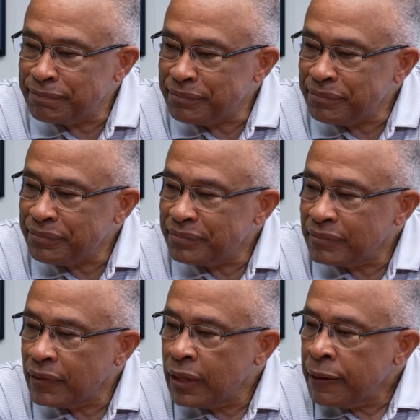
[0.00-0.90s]
But you
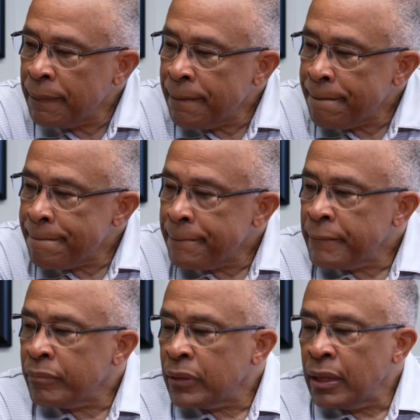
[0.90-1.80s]
two
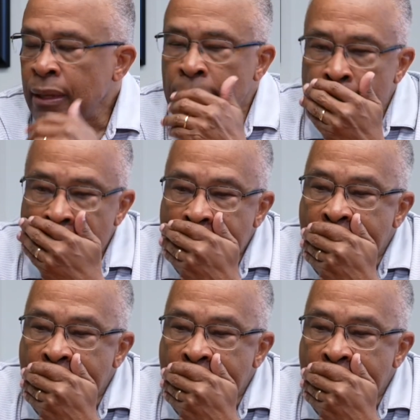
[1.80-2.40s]
have been able